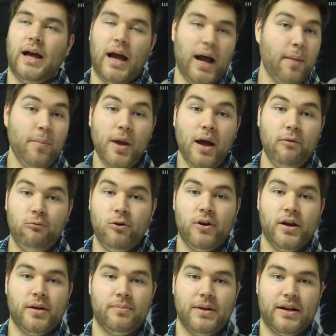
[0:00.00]
I'm not
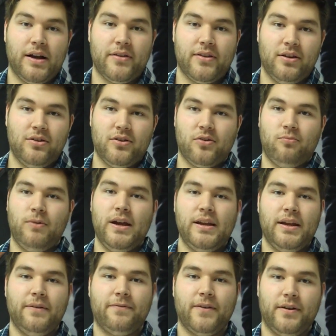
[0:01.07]
worried because it looks way
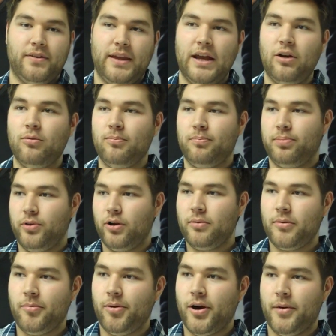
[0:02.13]
different. They don't blow
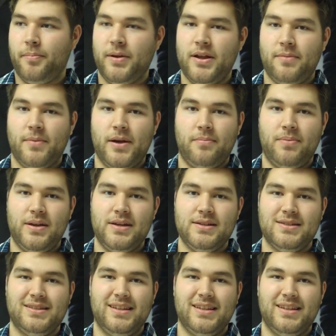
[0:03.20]
him apart piece by piece.